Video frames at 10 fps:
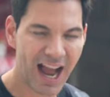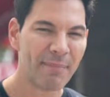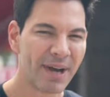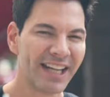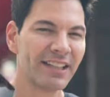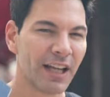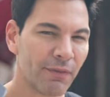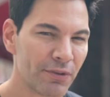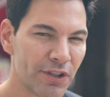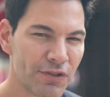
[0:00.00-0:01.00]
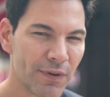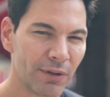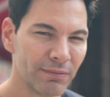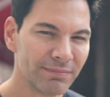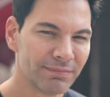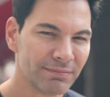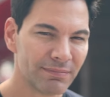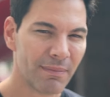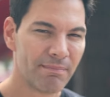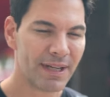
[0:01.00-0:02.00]
I'm not in love with this phone
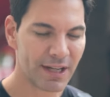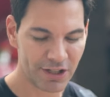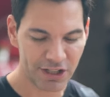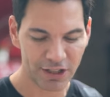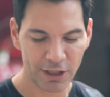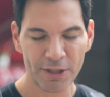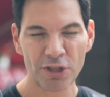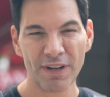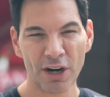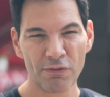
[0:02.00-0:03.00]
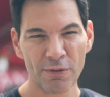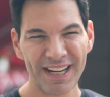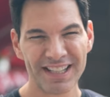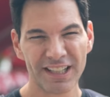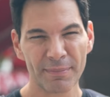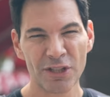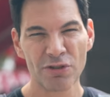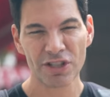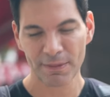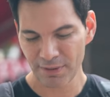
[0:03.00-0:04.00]
because it's a little bit too narrow for me and it's a little bit
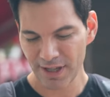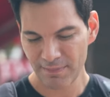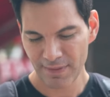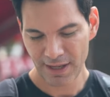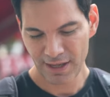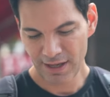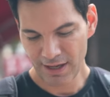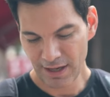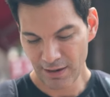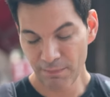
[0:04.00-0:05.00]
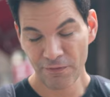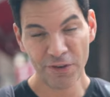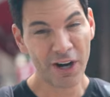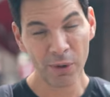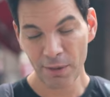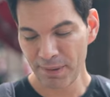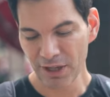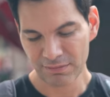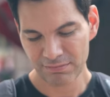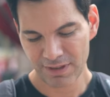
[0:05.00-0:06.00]
too slippery. Very well
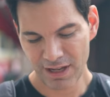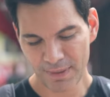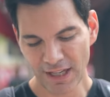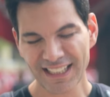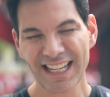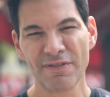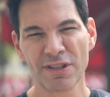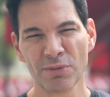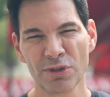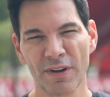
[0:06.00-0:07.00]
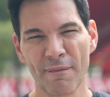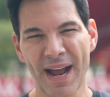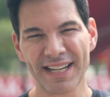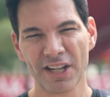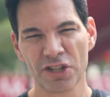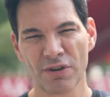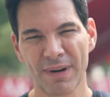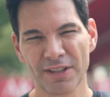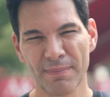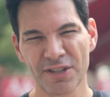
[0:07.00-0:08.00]
built, but I like to have some sort of matte texture
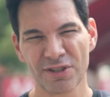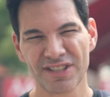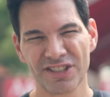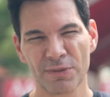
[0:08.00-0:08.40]
around the bezels.